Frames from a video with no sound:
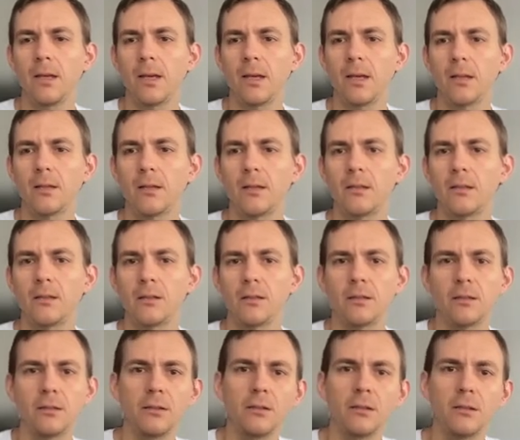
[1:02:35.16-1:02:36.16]
And
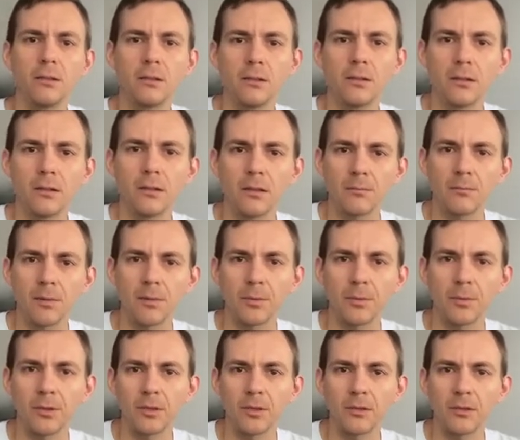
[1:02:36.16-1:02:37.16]
uh, let me
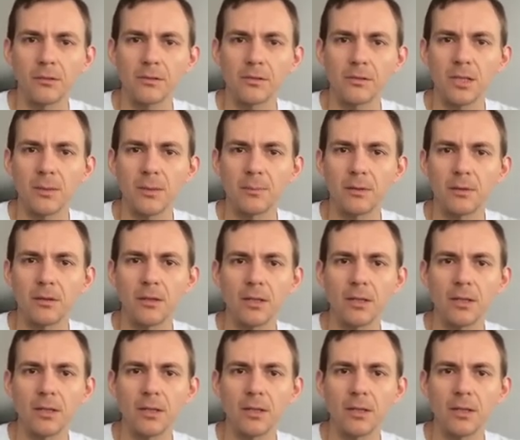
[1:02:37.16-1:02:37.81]
put it on separate